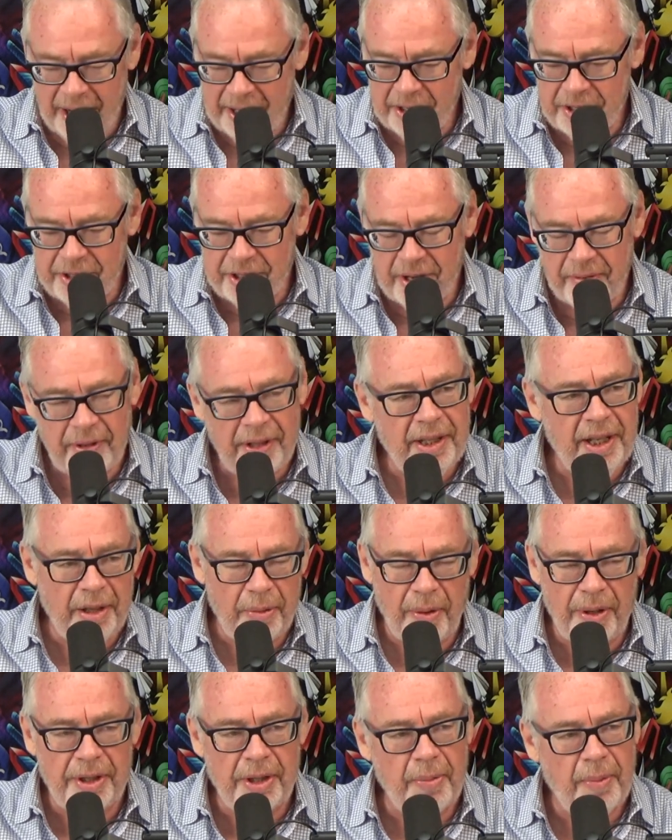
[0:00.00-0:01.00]
Civic, he
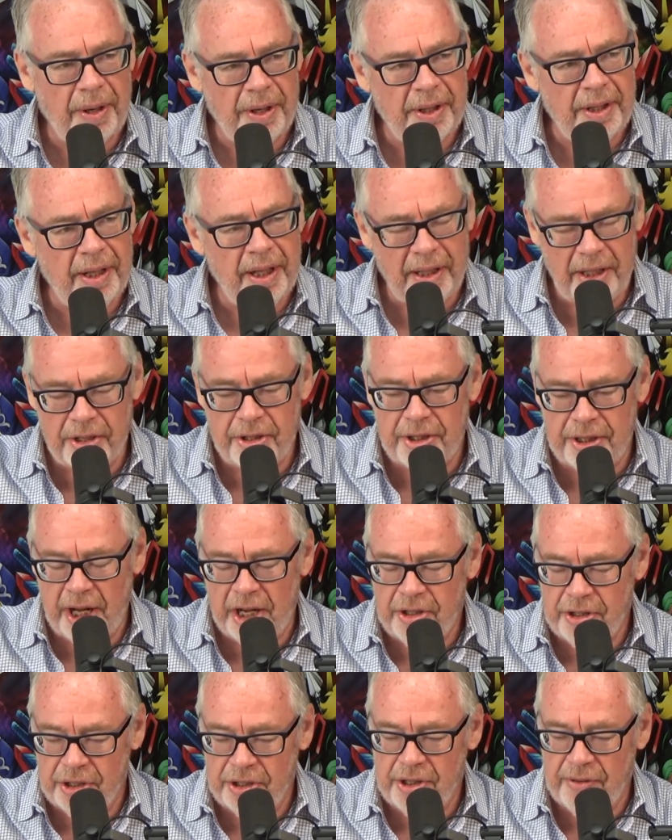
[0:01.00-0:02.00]
worked at one of the English
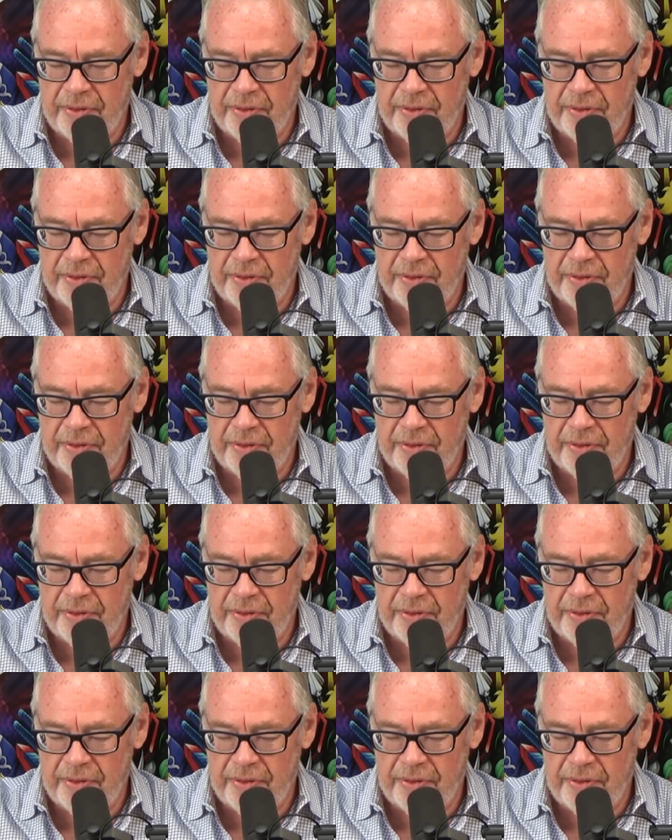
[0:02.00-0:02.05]
stations.